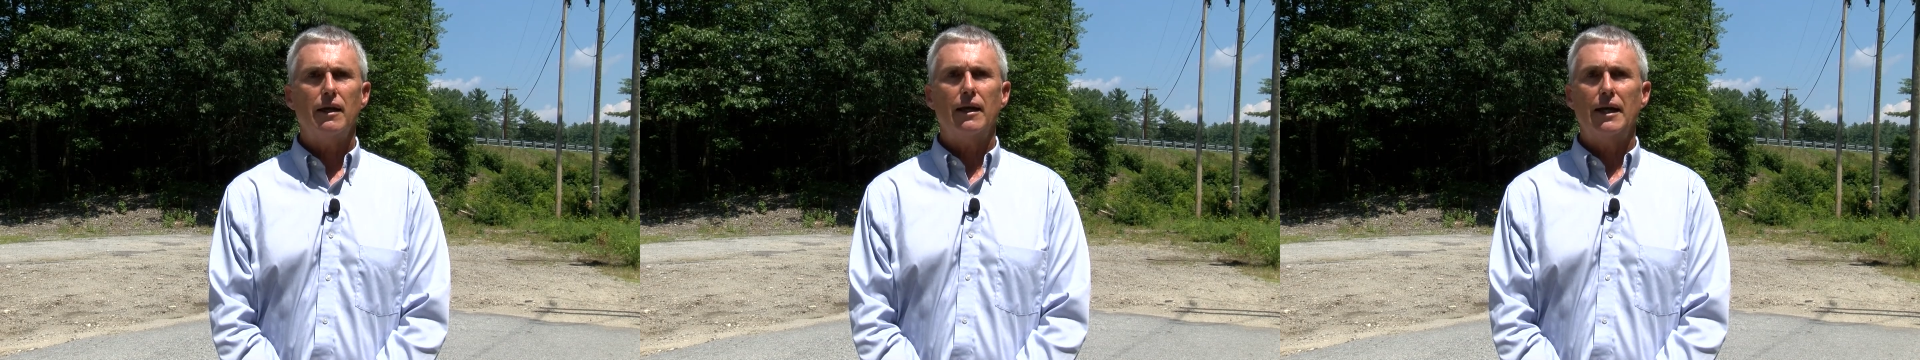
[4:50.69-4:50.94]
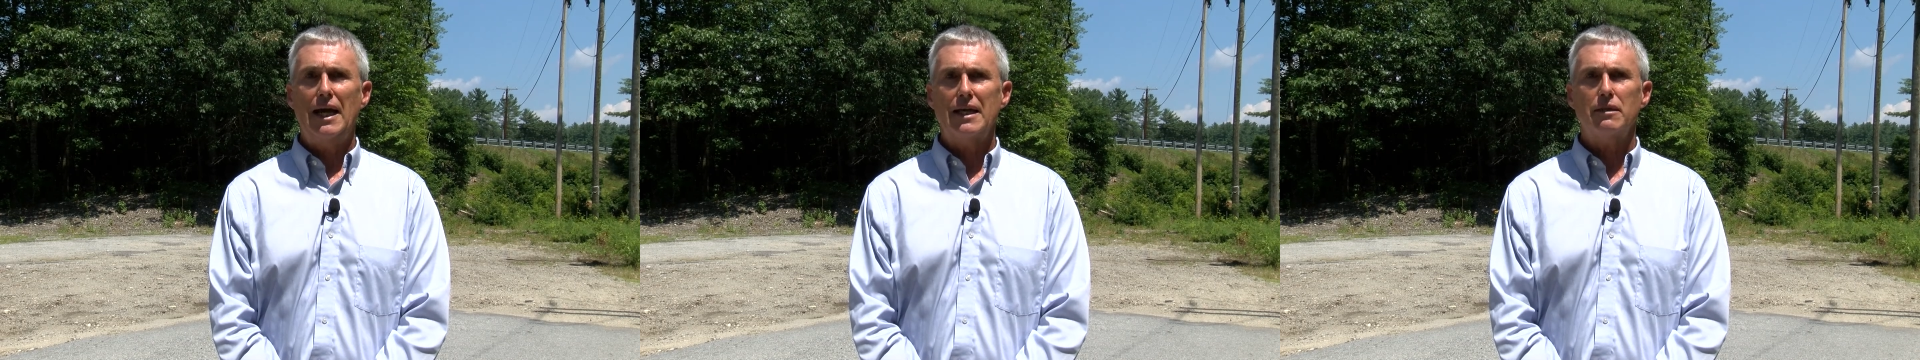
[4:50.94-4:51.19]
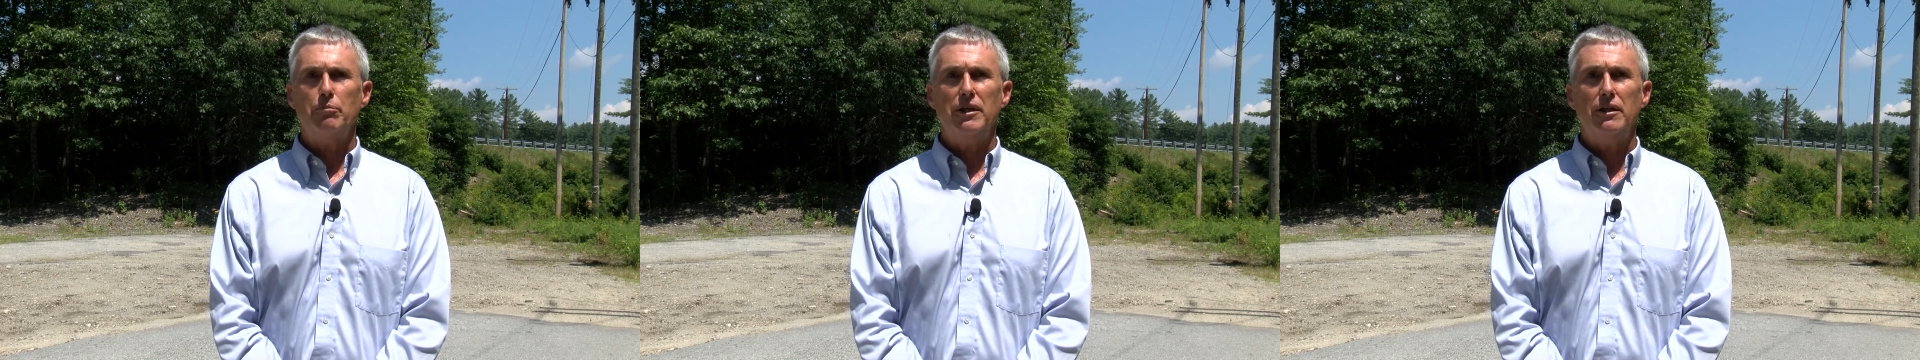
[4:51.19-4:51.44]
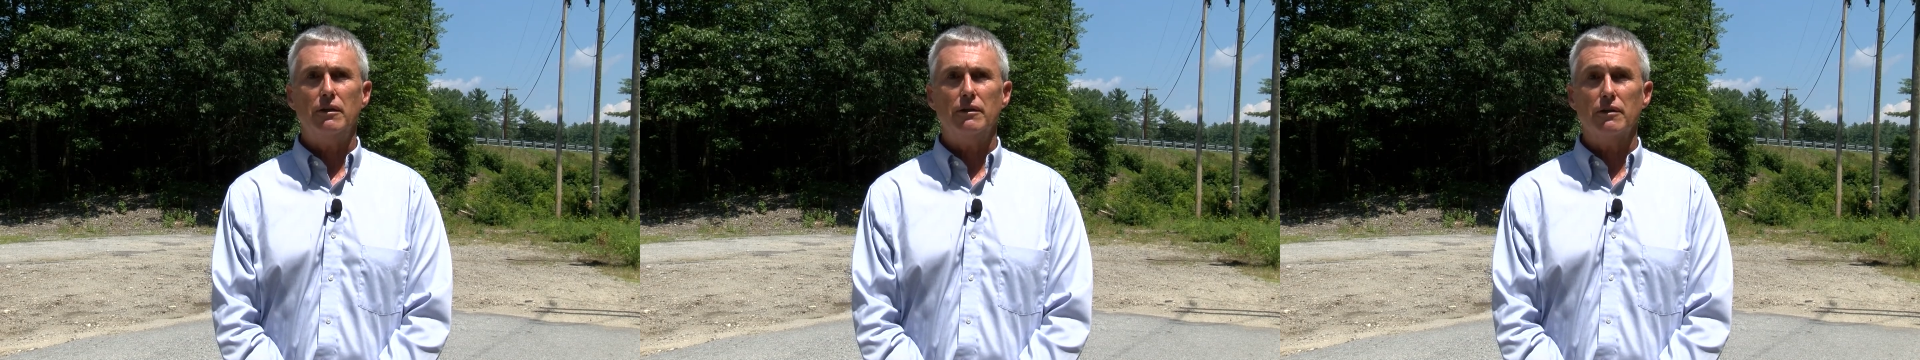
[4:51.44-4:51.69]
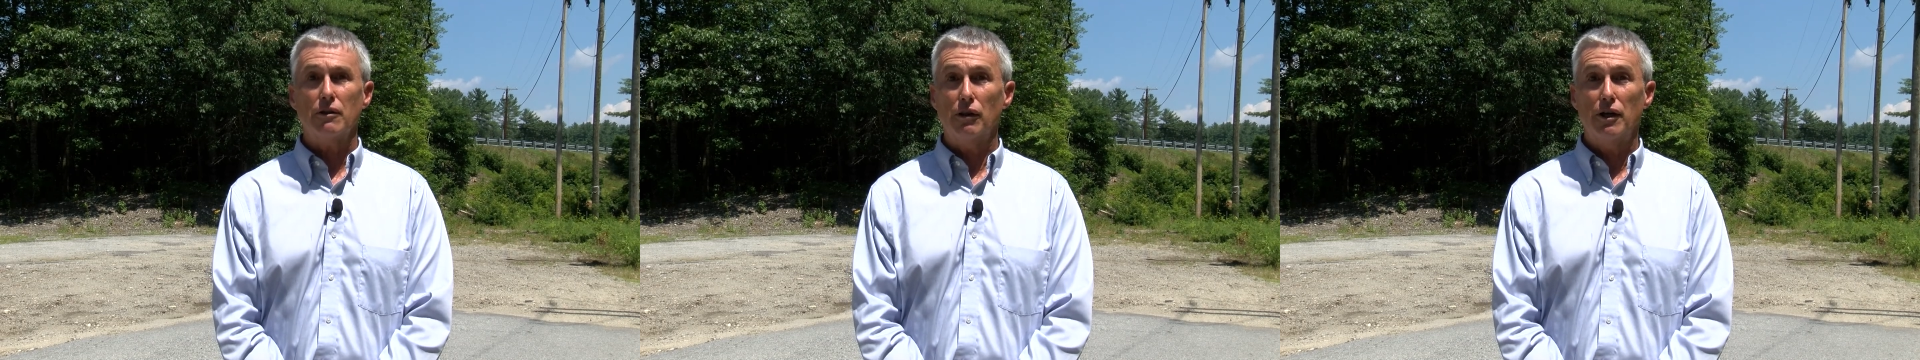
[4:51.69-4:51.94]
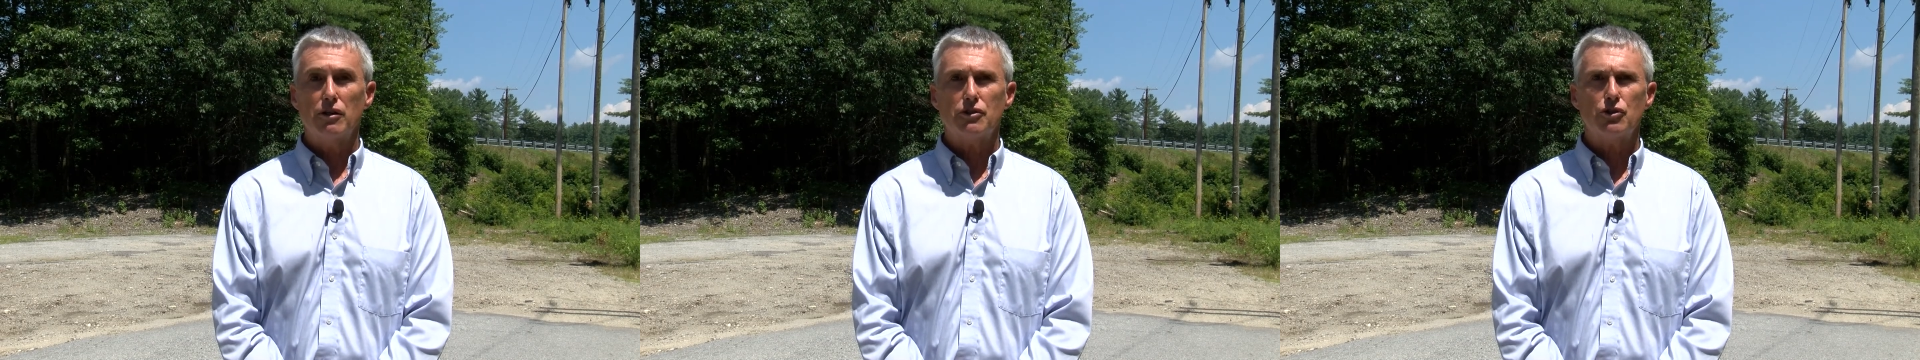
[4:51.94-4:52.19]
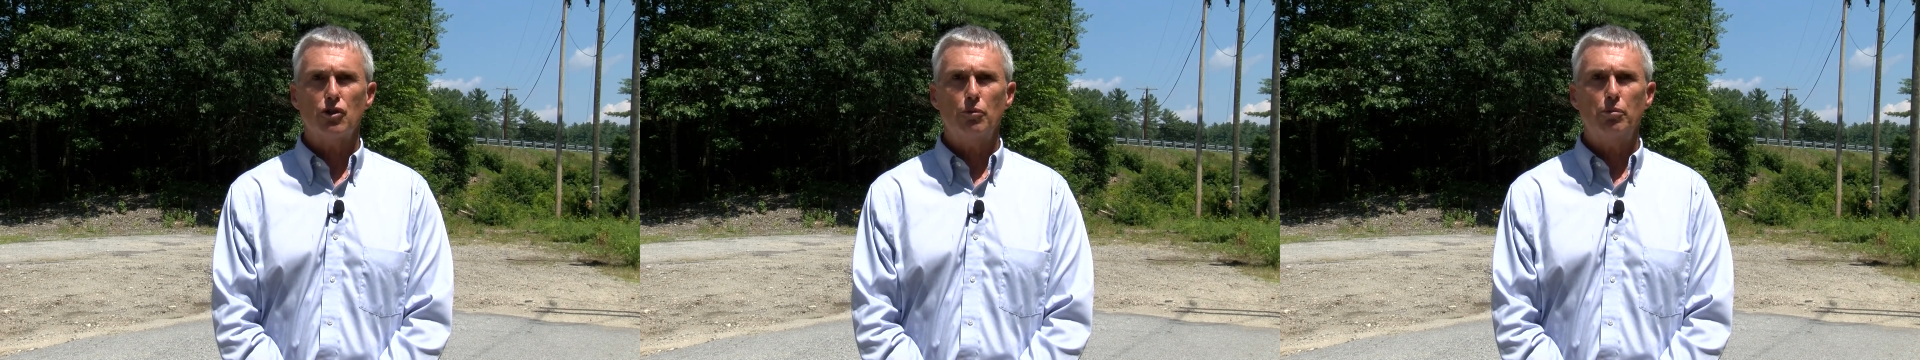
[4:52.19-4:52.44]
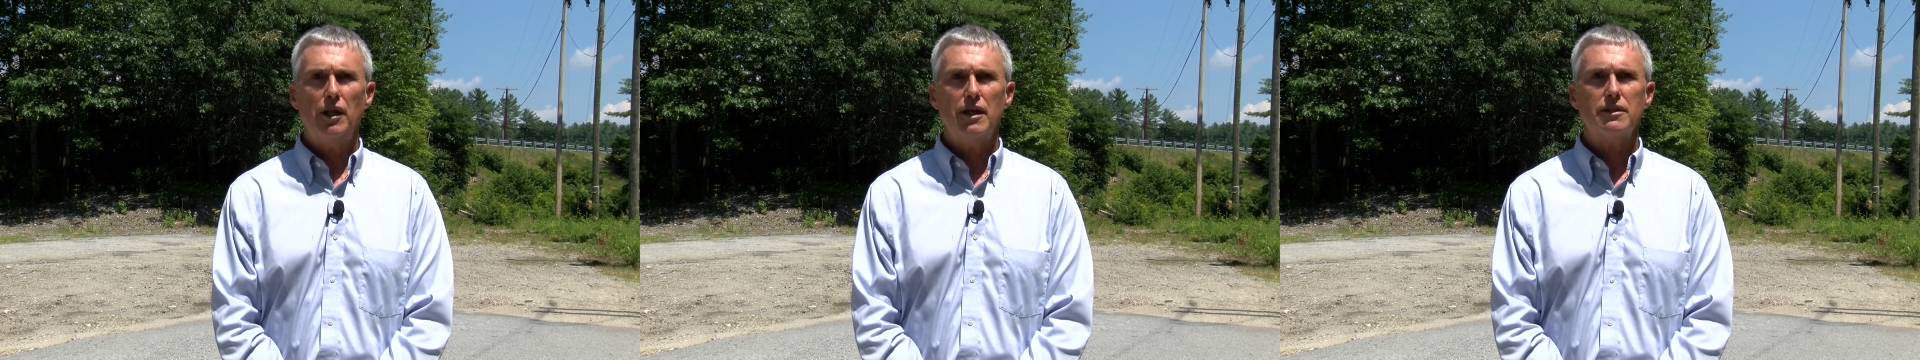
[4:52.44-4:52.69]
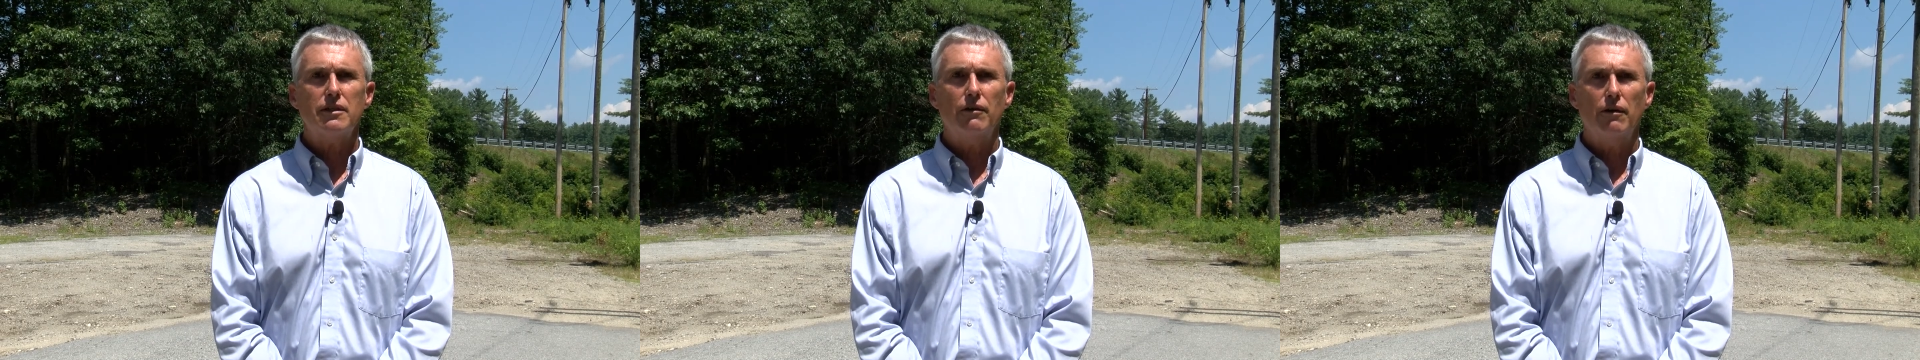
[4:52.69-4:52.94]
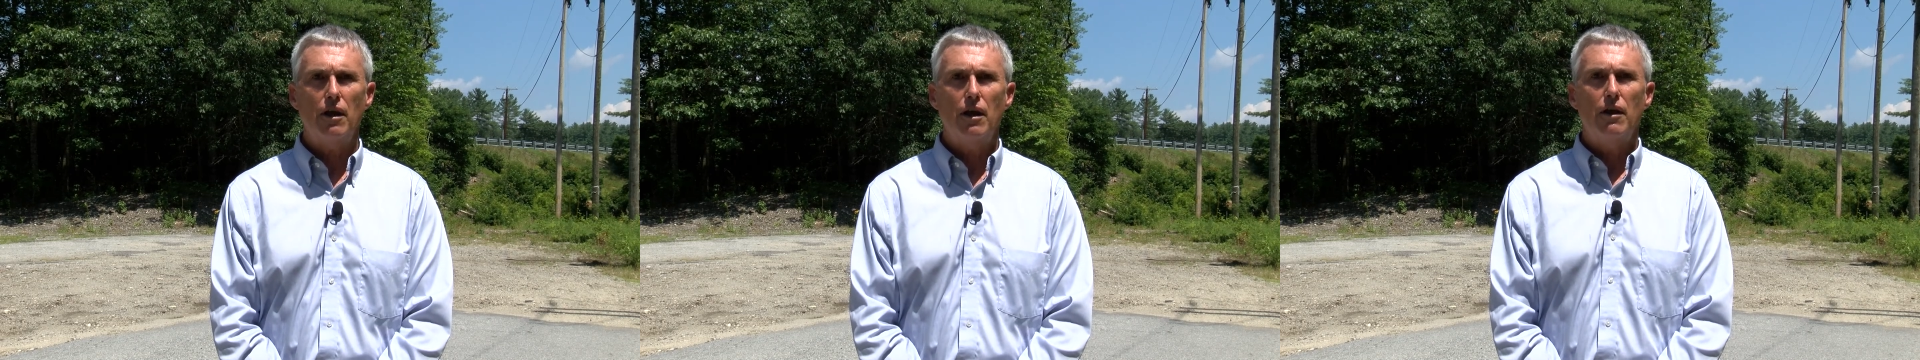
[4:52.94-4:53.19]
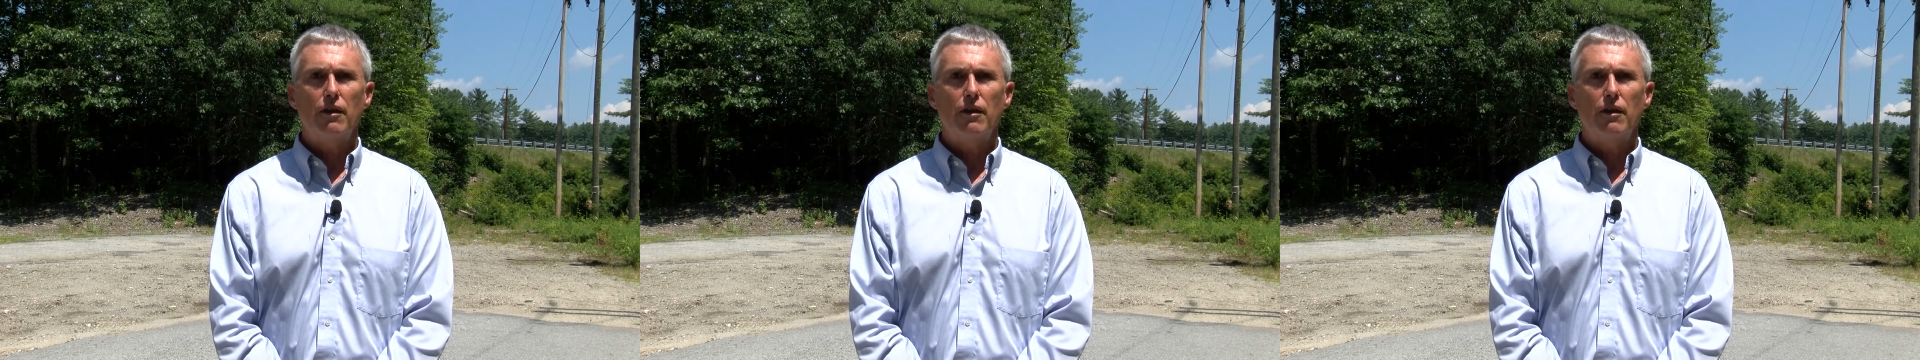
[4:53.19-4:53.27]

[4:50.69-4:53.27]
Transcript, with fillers: It had to be declared surplus and